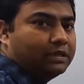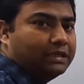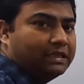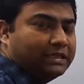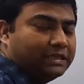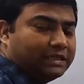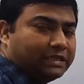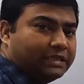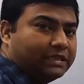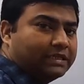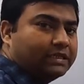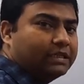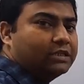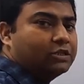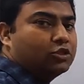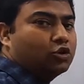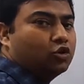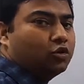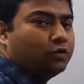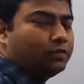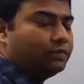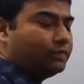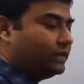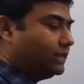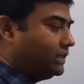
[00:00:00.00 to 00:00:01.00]

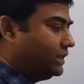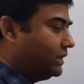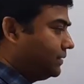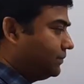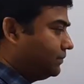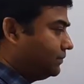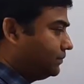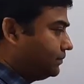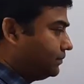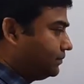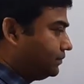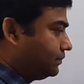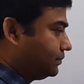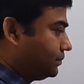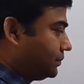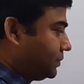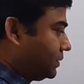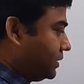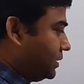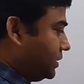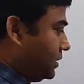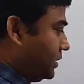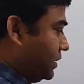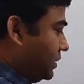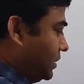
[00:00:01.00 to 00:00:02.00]
integration of dm.
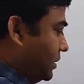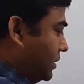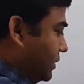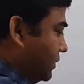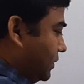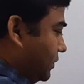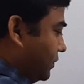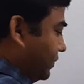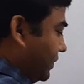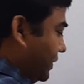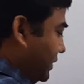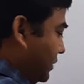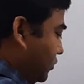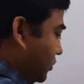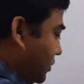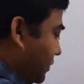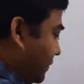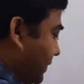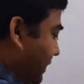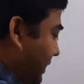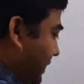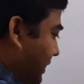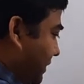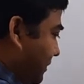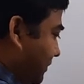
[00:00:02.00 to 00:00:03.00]
When you
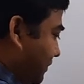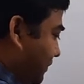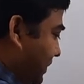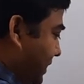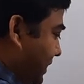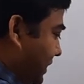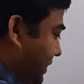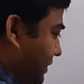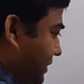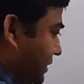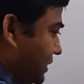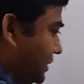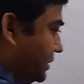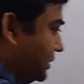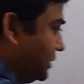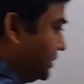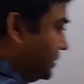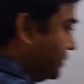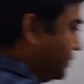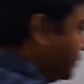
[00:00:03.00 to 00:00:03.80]
will compare this